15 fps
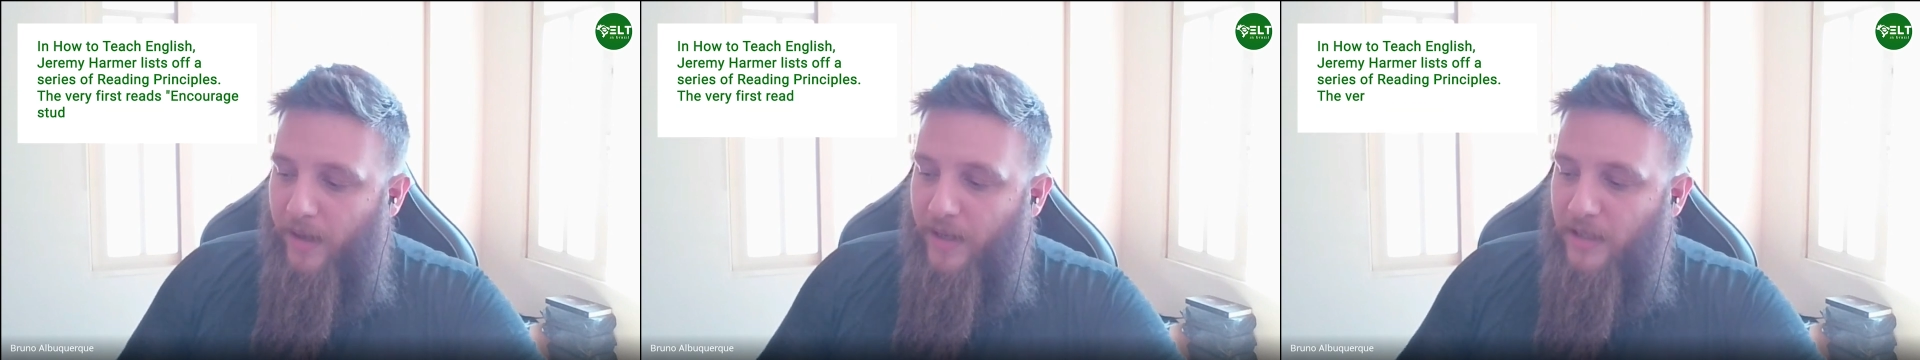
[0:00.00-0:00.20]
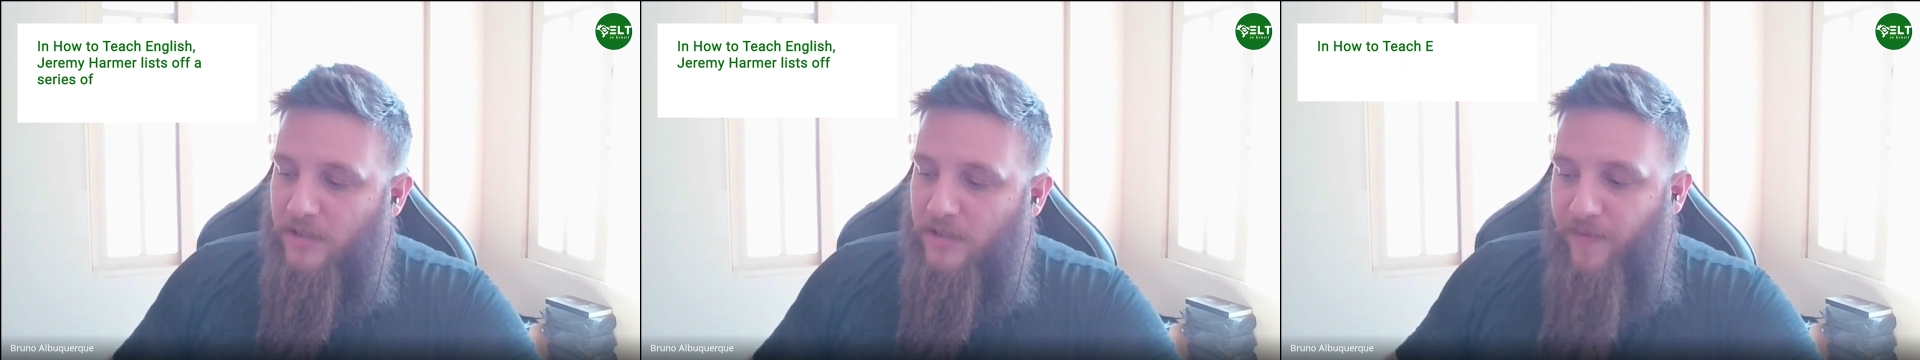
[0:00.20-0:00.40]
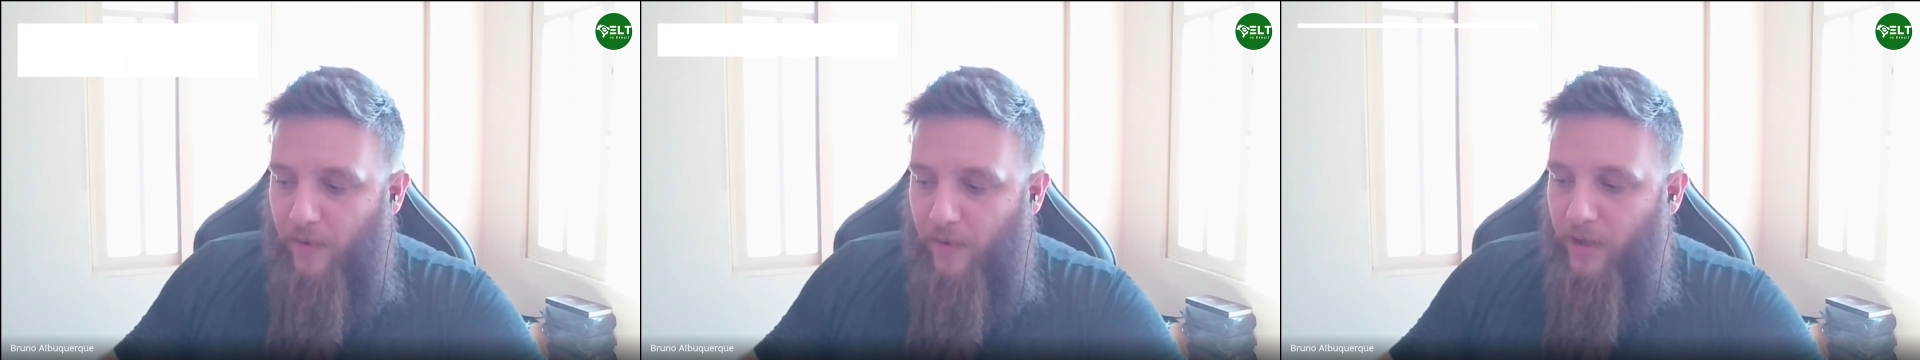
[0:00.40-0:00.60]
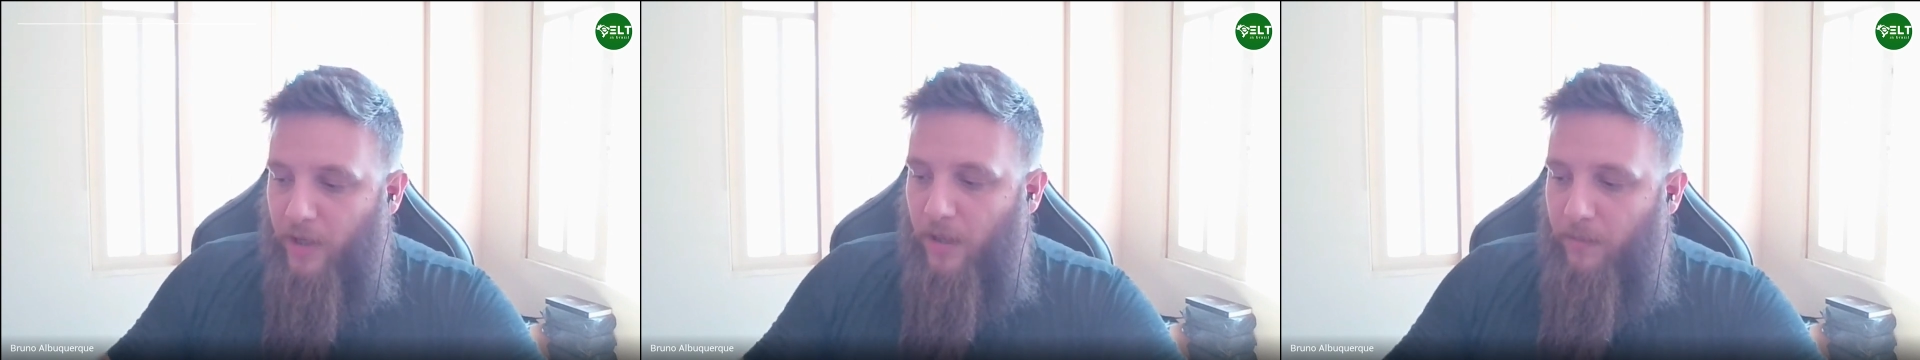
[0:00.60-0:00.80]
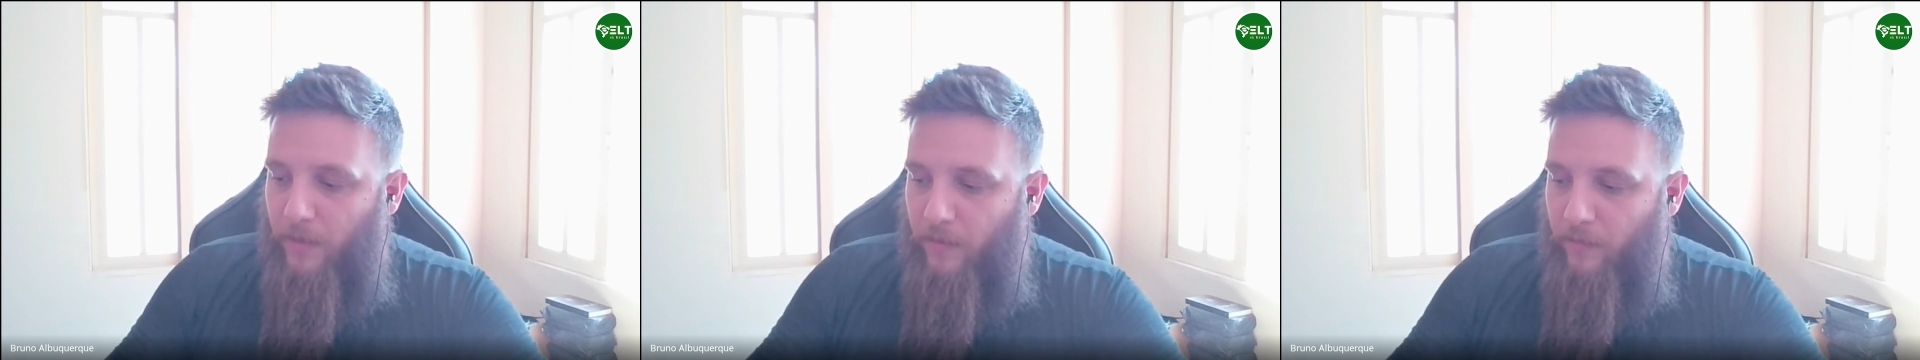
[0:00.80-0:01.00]
it's very
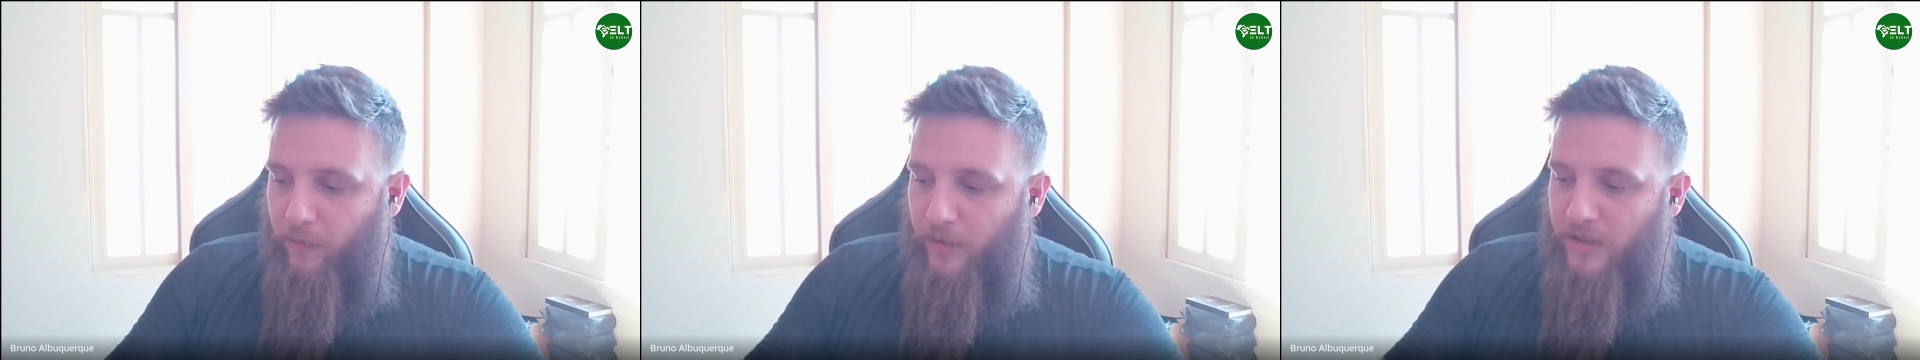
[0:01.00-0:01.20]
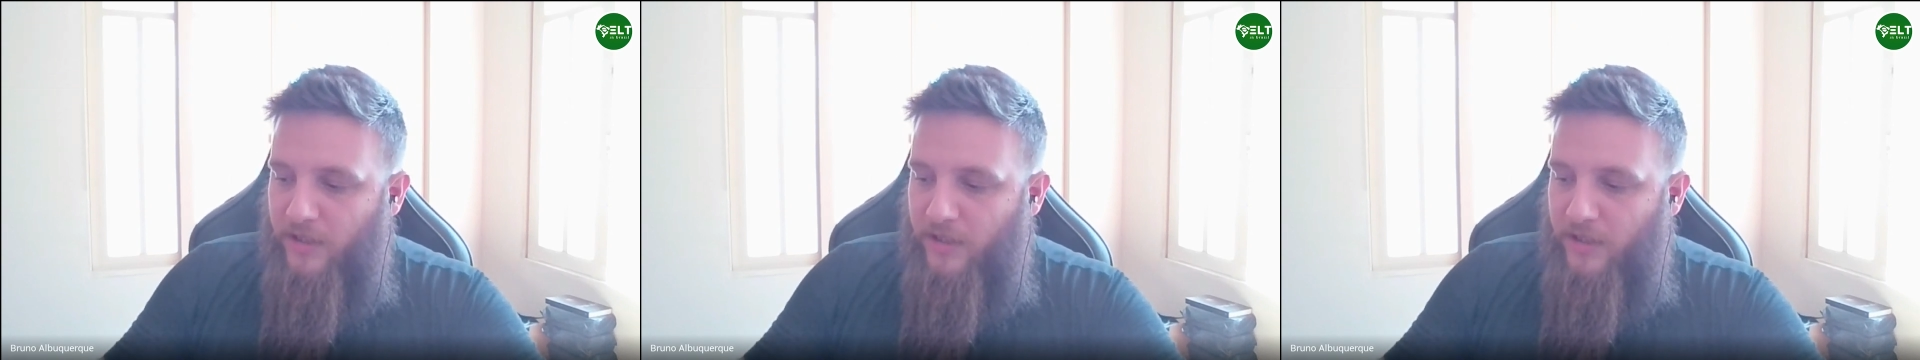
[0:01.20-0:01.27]
common for